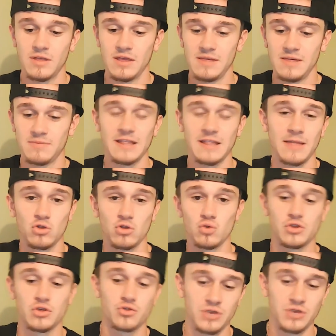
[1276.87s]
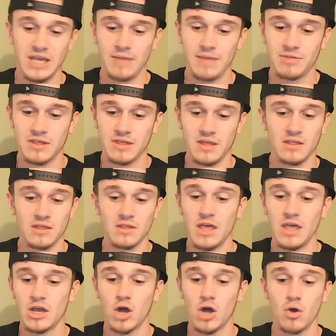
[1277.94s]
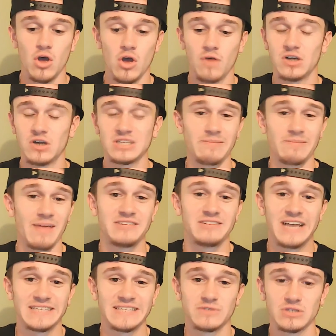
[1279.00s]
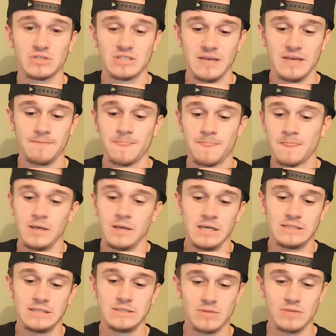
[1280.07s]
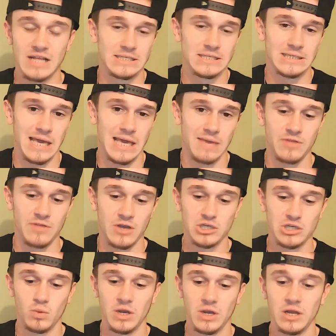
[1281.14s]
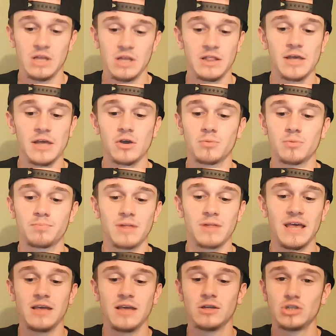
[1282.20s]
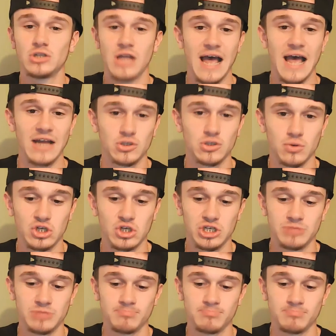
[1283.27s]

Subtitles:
It seems like they do the 3 games since. They go, first game they have Jacksonville State. Easy. That's a game they should win. Then they go play at Georgia.